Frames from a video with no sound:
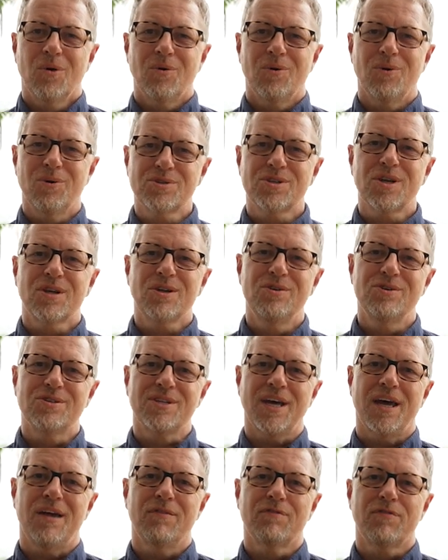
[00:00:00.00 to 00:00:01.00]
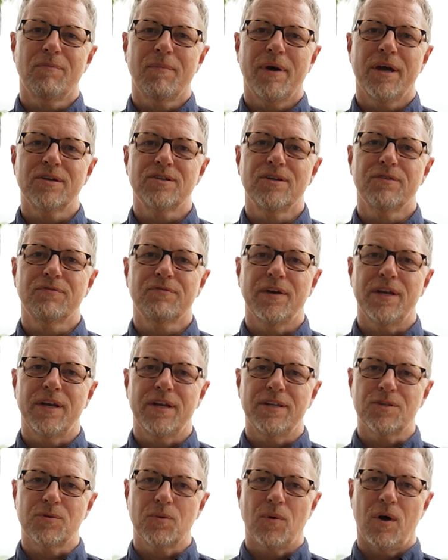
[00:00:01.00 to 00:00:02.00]
We'll also use that information to feed
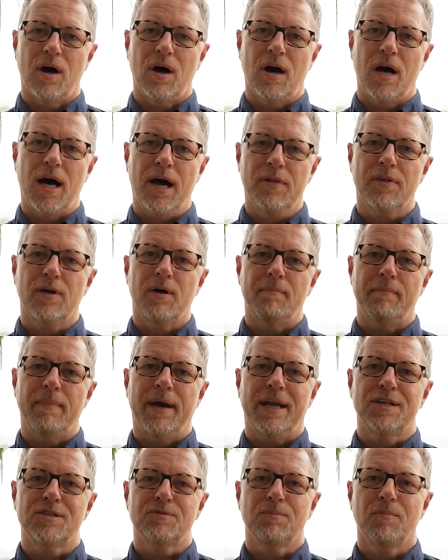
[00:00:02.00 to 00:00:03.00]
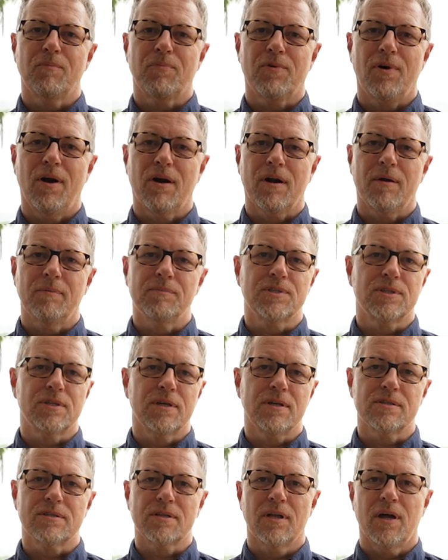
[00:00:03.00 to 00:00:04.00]
into our other management programs,
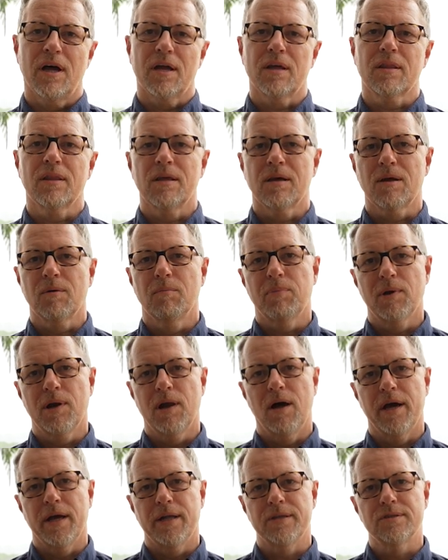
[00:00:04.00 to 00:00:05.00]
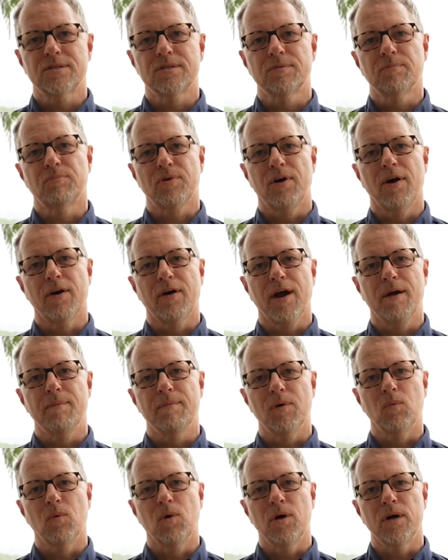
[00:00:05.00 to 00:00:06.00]
things like the compliance program
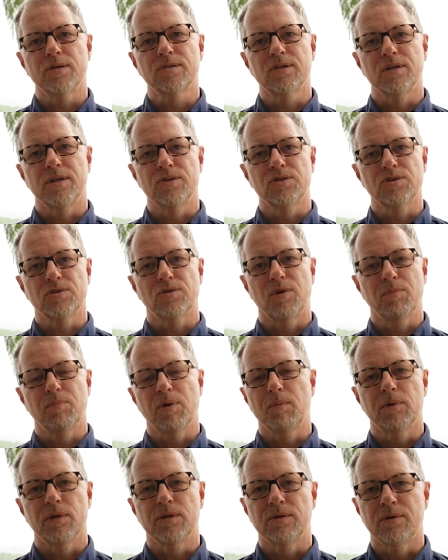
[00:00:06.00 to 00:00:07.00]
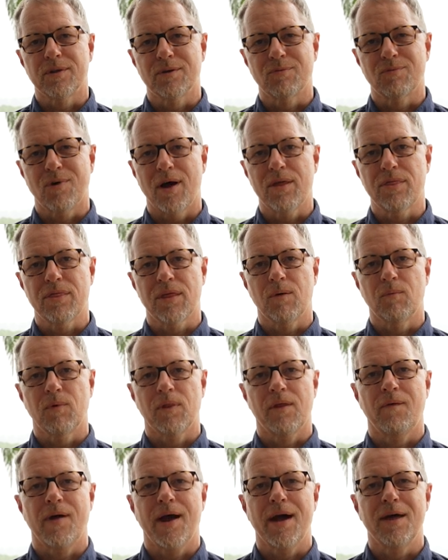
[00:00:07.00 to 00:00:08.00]
that works on ensuring people are doing the right thing
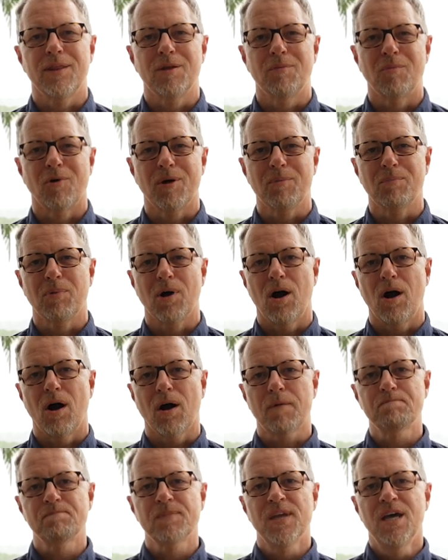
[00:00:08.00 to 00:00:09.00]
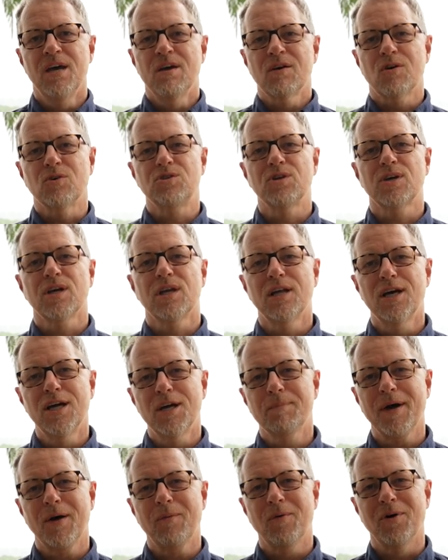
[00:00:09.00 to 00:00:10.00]
when they're out in the marine park. Of course, you can learn
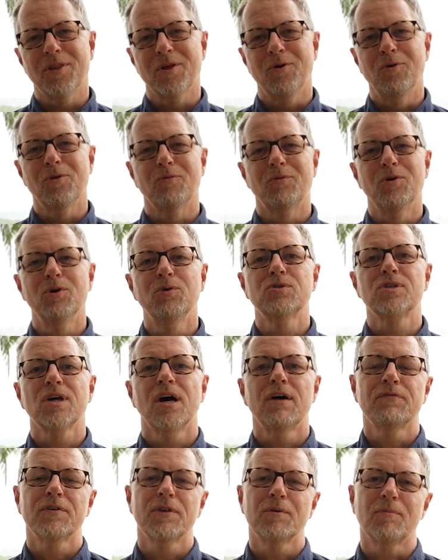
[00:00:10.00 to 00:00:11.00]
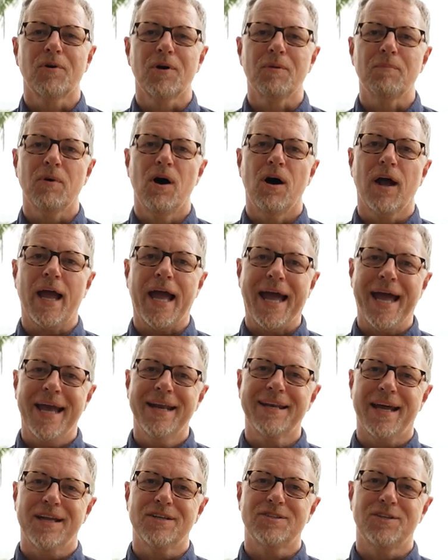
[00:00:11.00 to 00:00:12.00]
about what all the rules are for the marine park
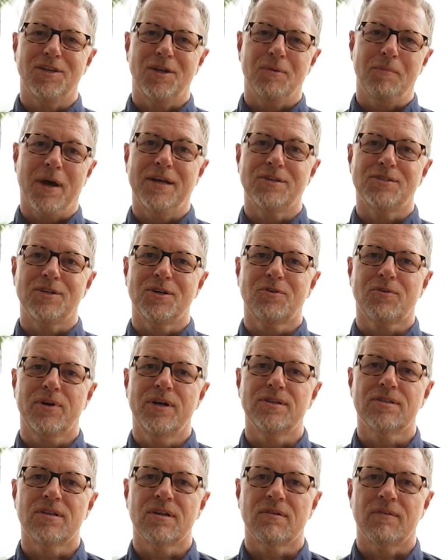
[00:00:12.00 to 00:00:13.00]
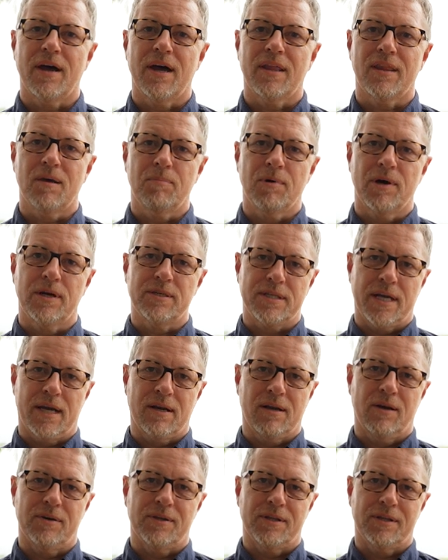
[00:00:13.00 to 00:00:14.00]
and actually the amazing creatures that are out there by
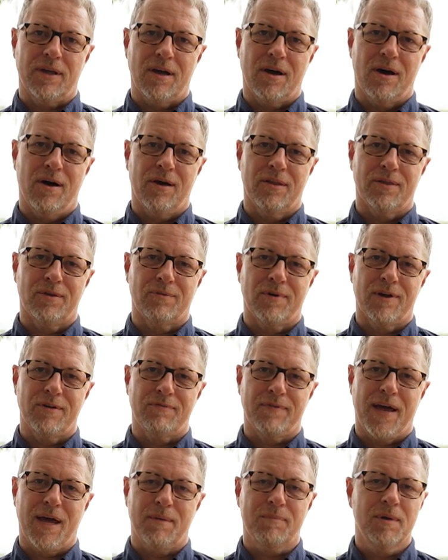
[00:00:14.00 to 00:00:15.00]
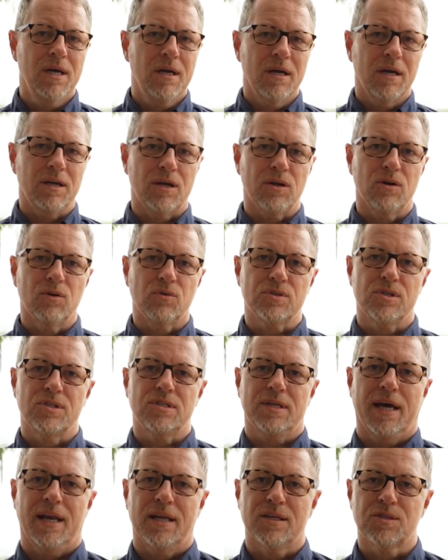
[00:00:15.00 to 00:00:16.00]
downloading the Eye on the Reef app, and you can also
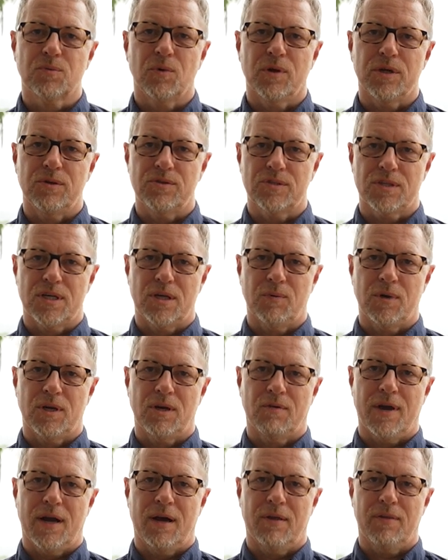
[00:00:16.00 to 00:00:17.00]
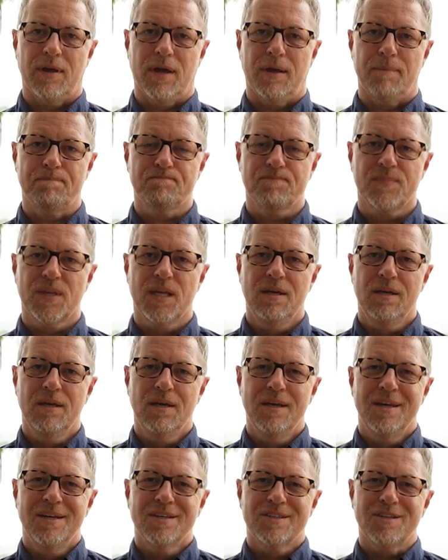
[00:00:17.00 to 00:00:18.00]
tell us what you see when you're out there.
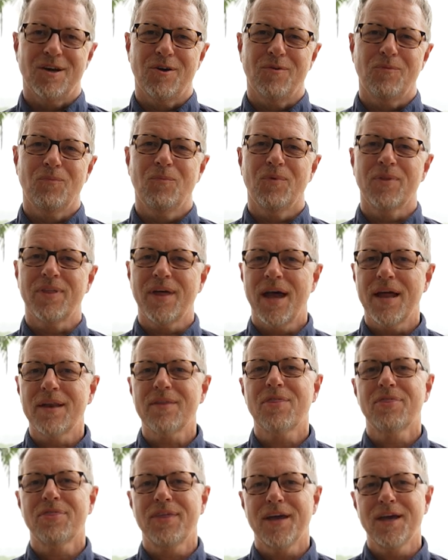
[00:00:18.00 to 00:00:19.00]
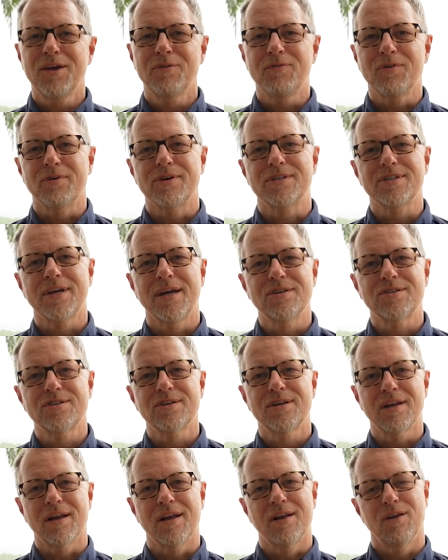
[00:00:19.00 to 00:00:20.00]
So with that, thank you for your
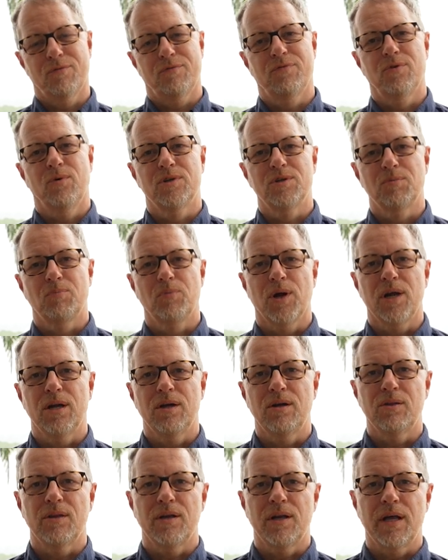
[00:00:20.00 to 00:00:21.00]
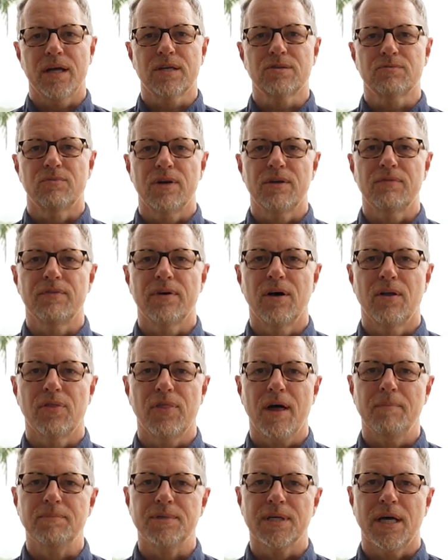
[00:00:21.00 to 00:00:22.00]
attention, and I look forward to bringing you the next Reef Health
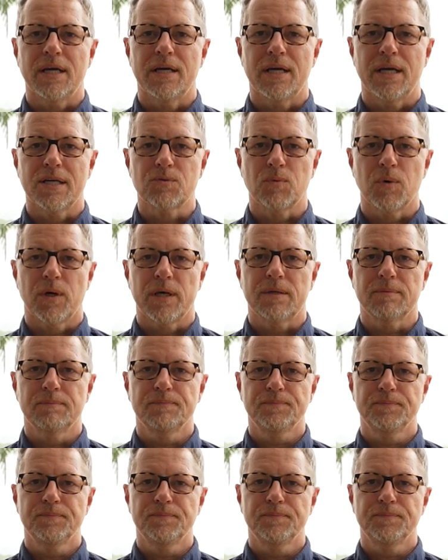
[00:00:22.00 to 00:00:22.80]
update next week.